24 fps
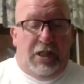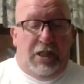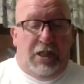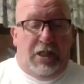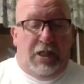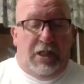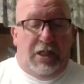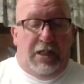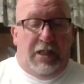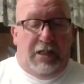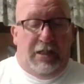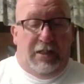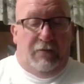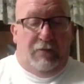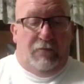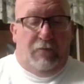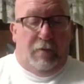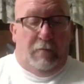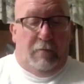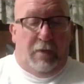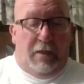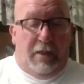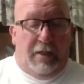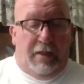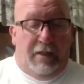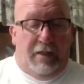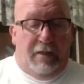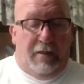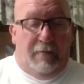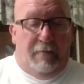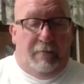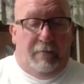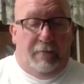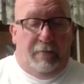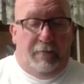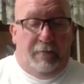gently remind
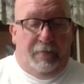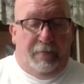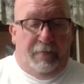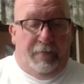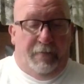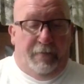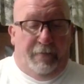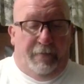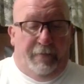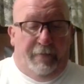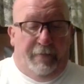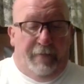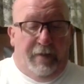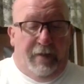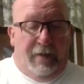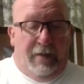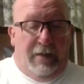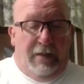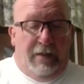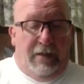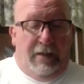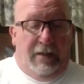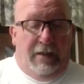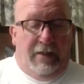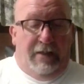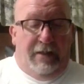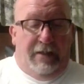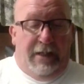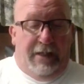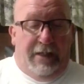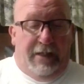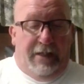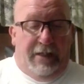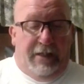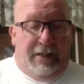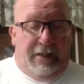him
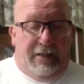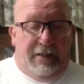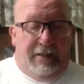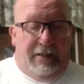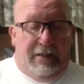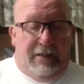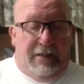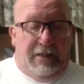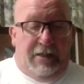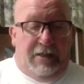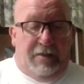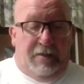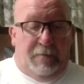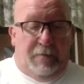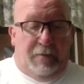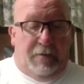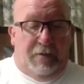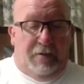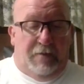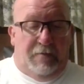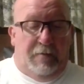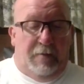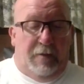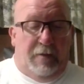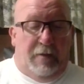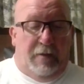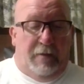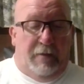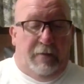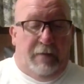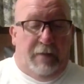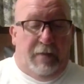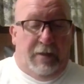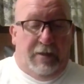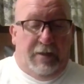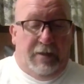that he's supposed to be
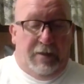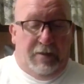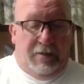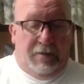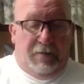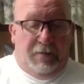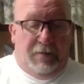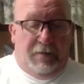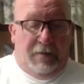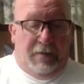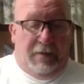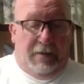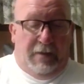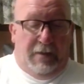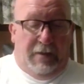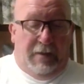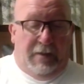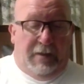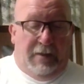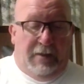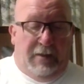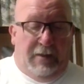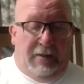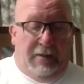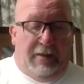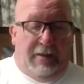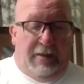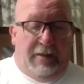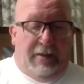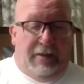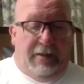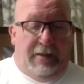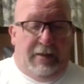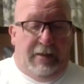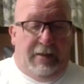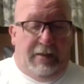on with us.
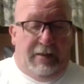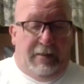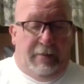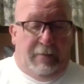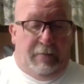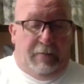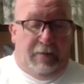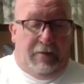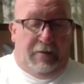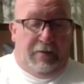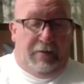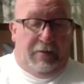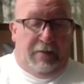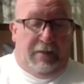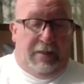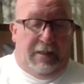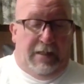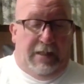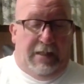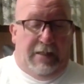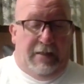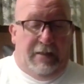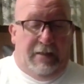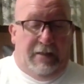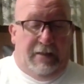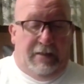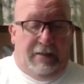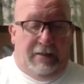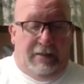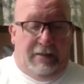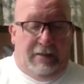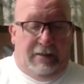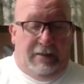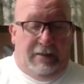Let me do that.